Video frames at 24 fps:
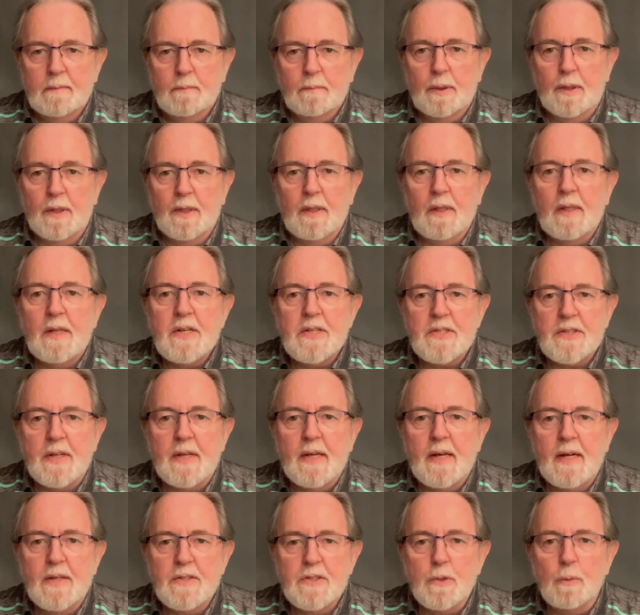But at least they
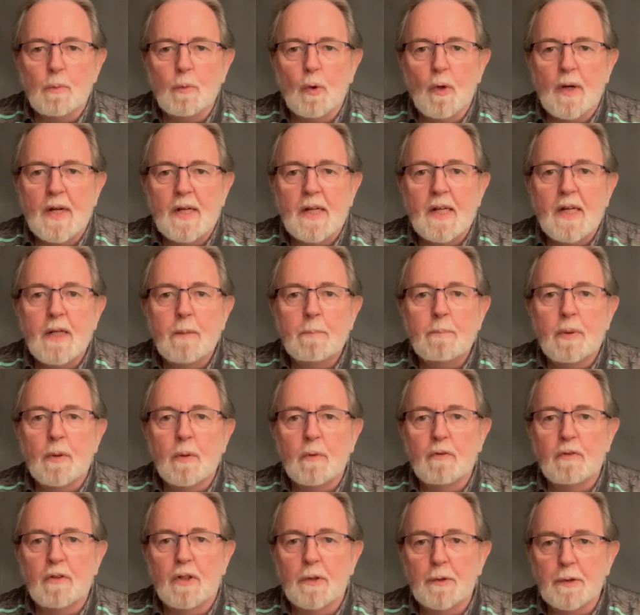had some great hippo
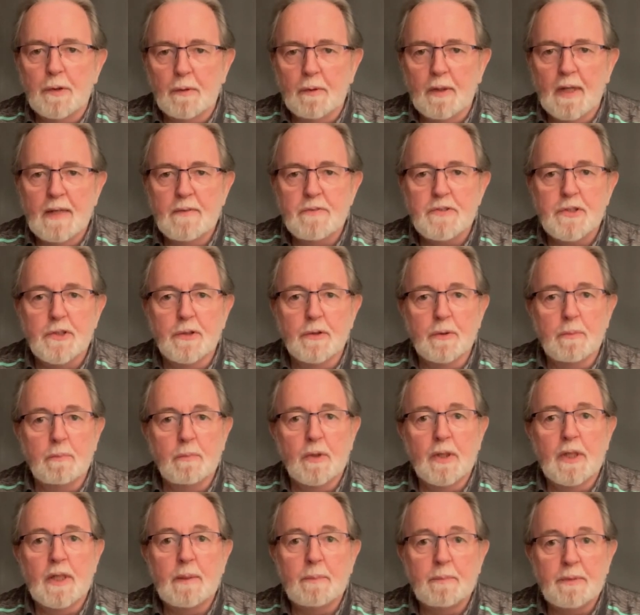photographs to
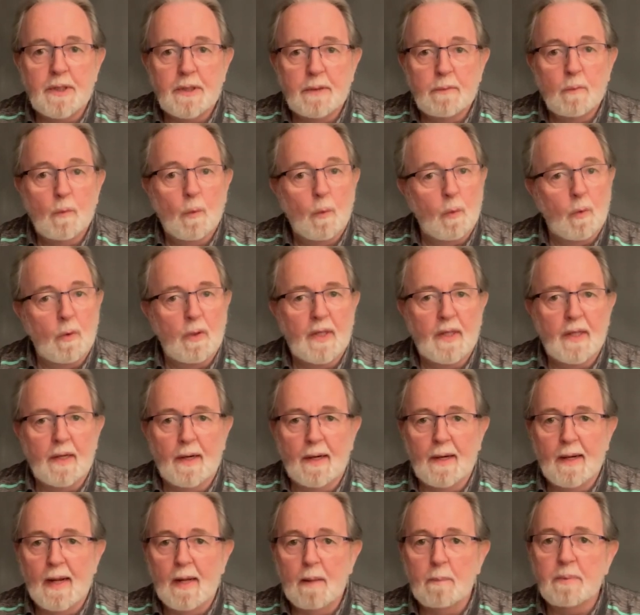remind me why it
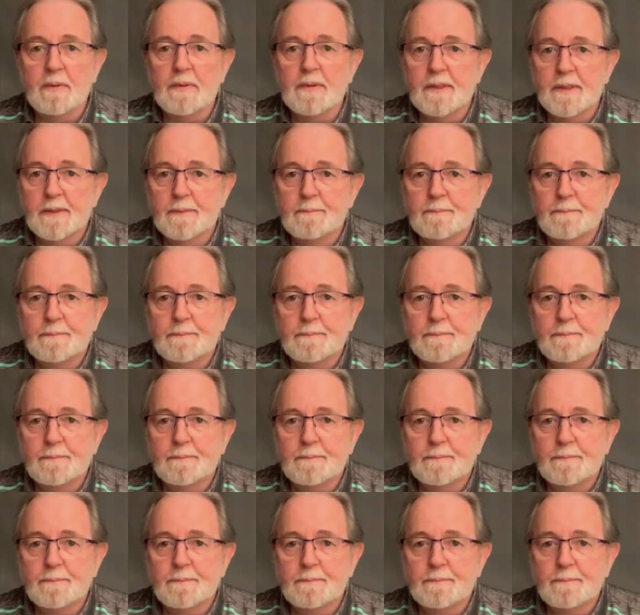had happened.